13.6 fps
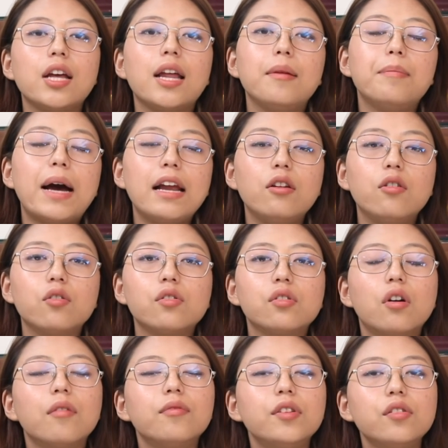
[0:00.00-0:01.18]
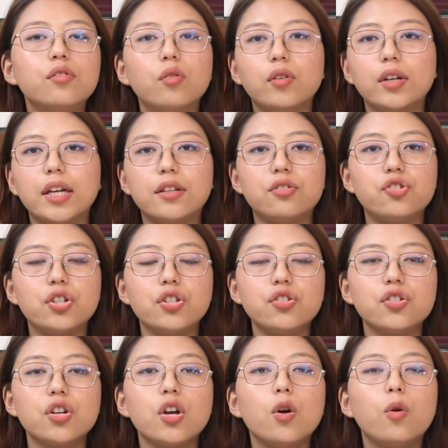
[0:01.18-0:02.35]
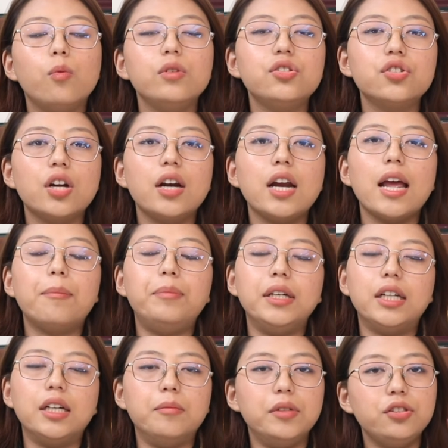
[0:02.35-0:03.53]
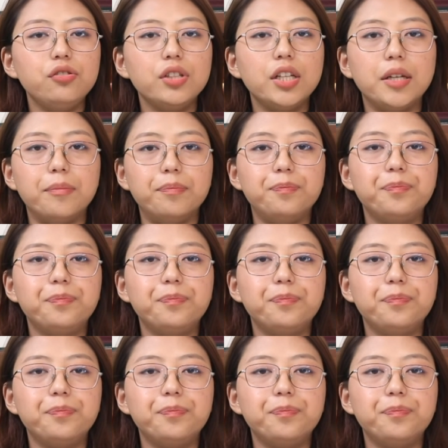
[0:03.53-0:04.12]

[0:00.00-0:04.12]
and bylaws of the stock exchange which are applicable to him.